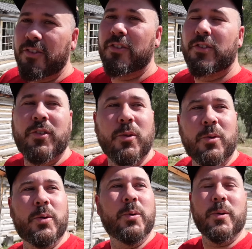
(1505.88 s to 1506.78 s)
is so
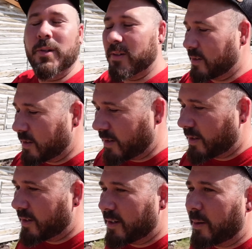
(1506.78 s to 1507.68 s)
cool.
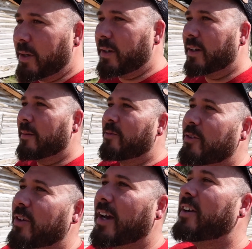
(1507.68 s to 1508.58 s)
I mean, I'm
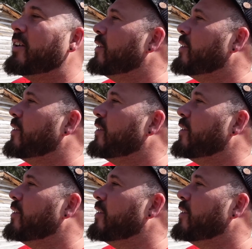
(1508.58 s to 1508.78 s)
just kind of